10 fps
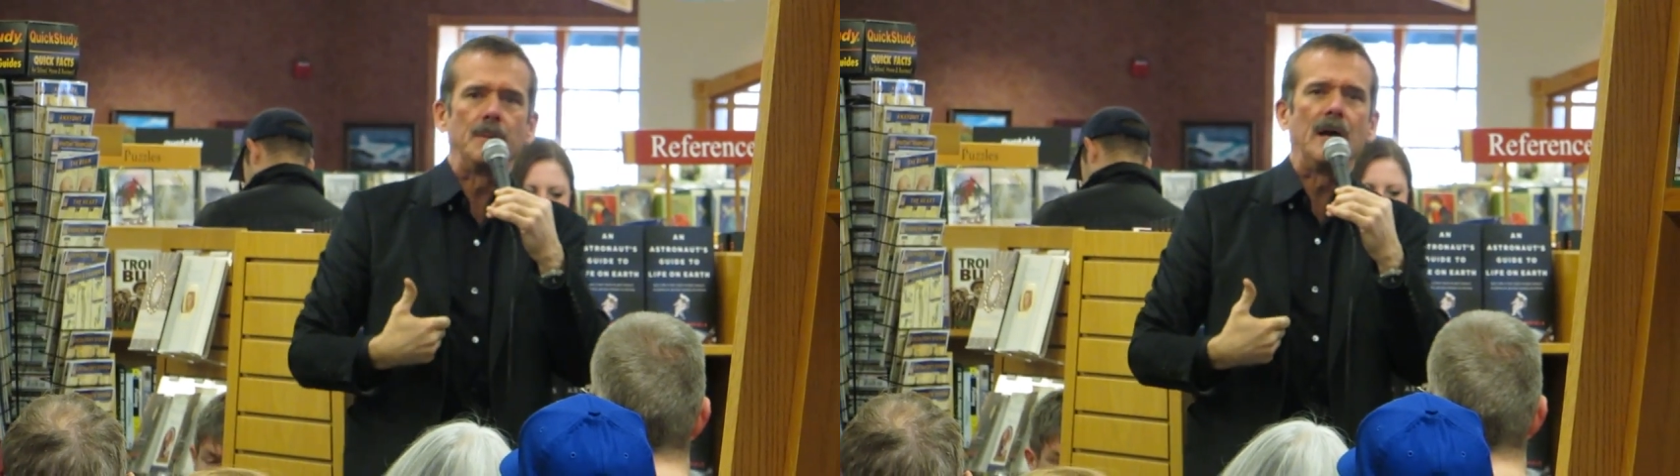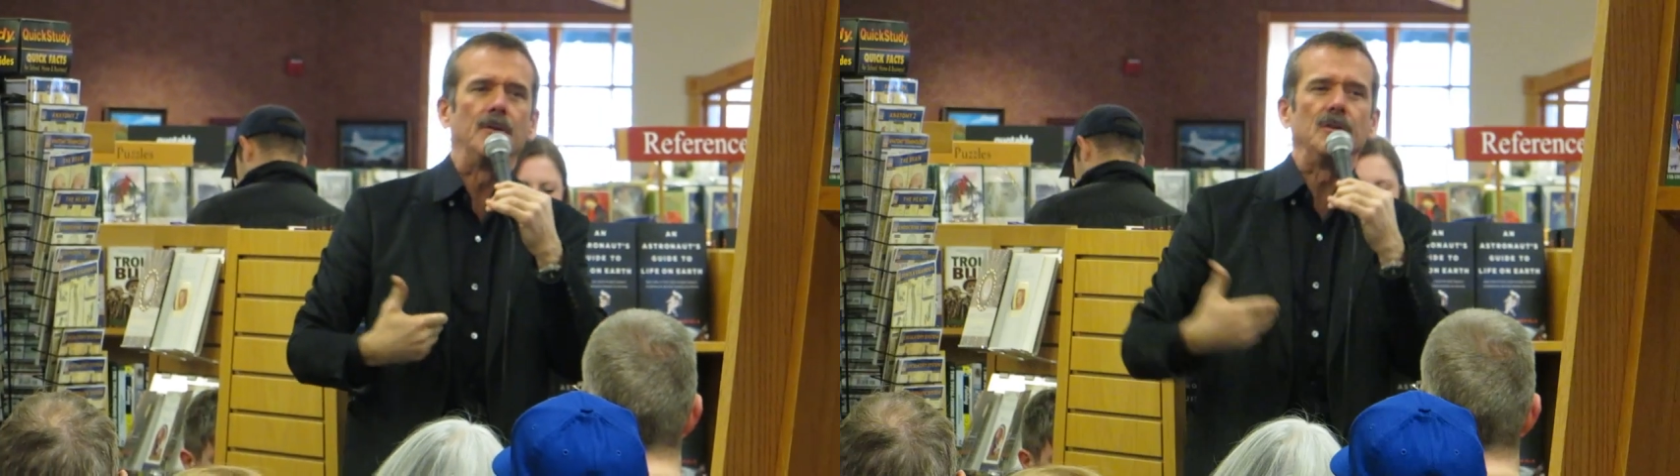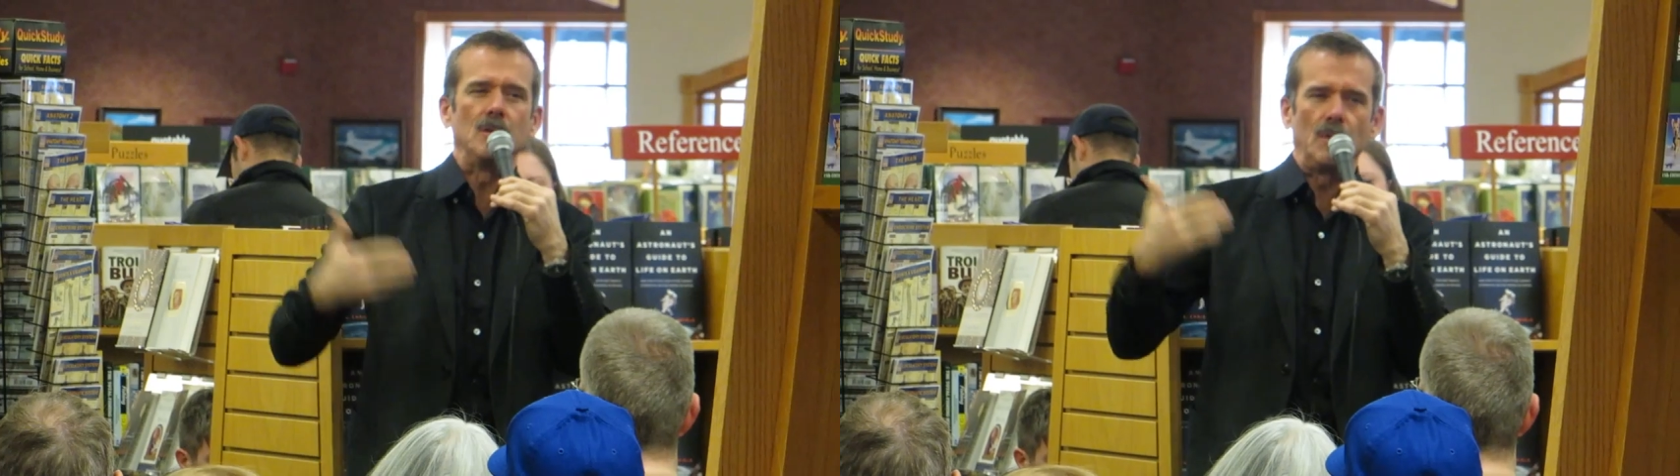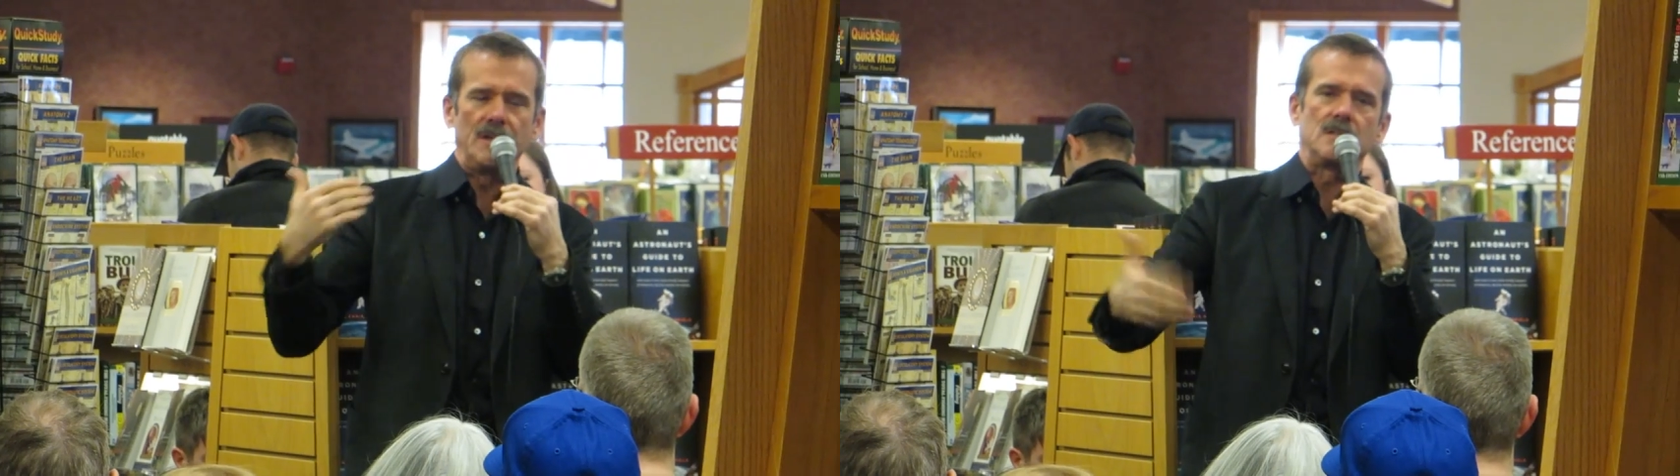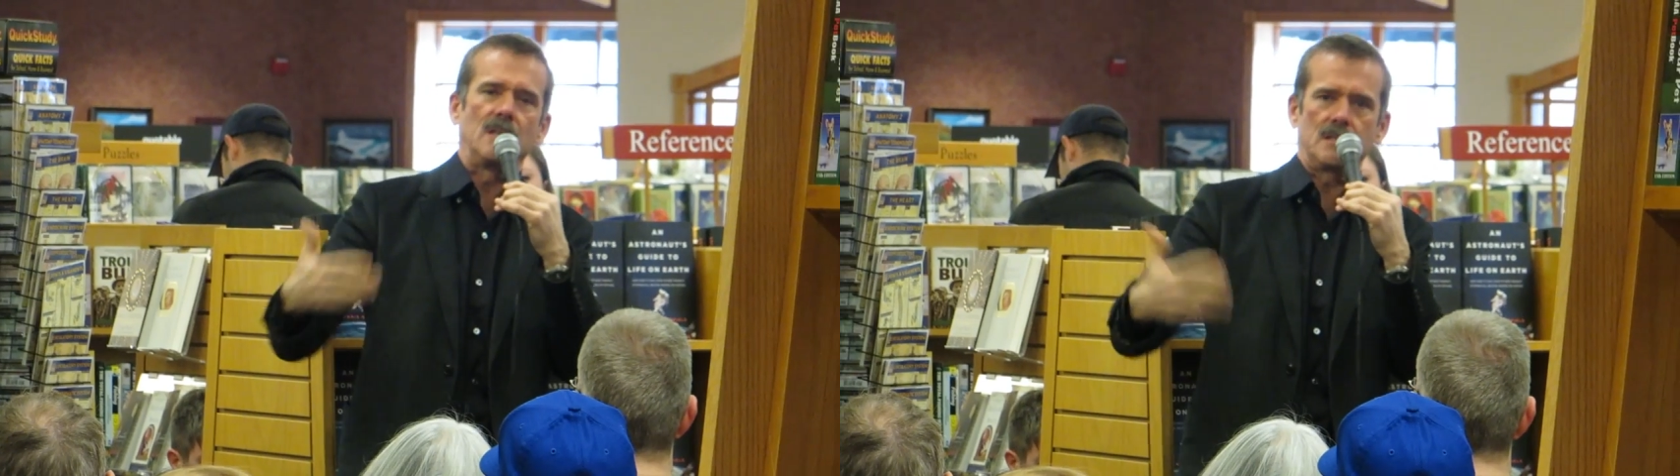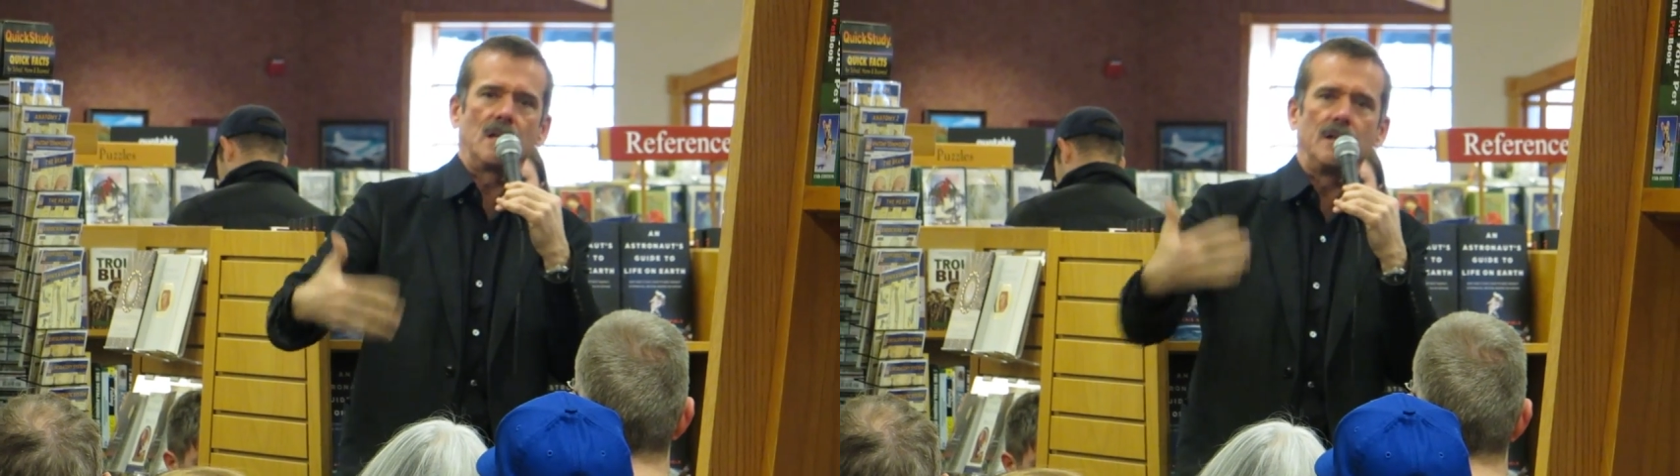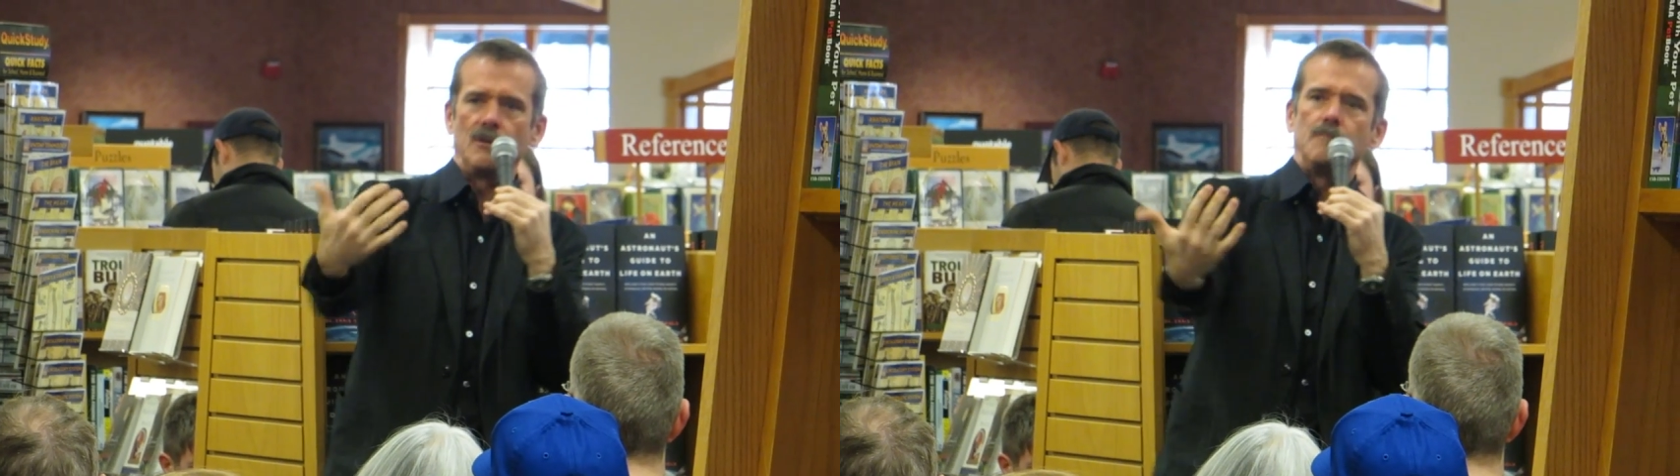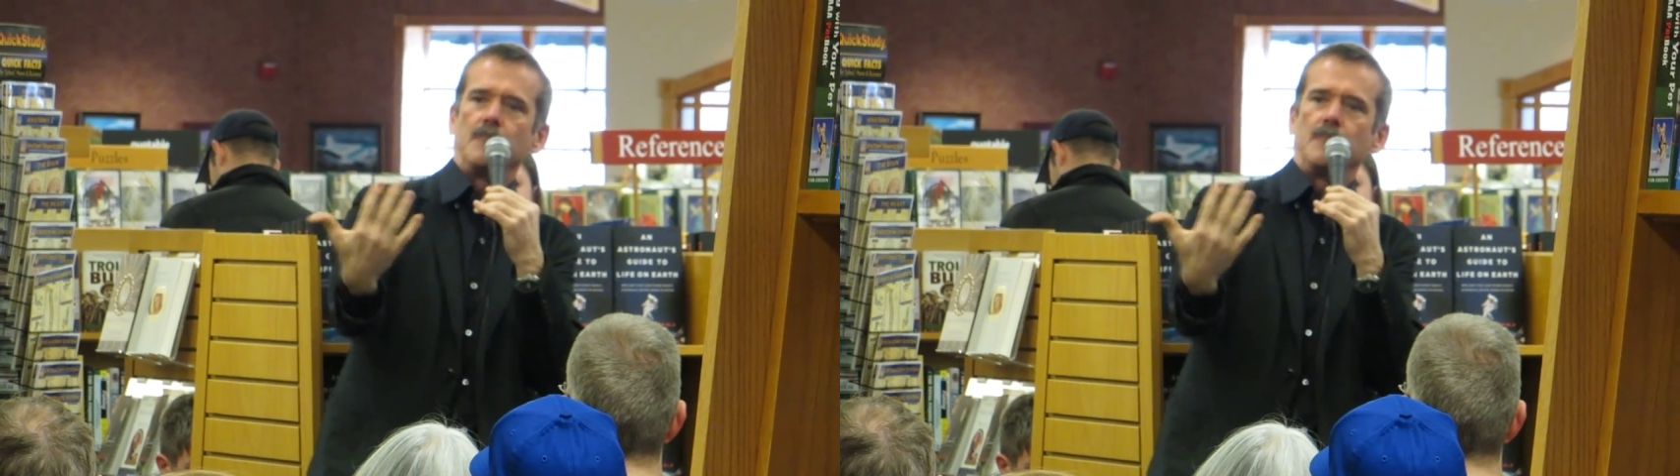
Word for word: pounder, you weigh 600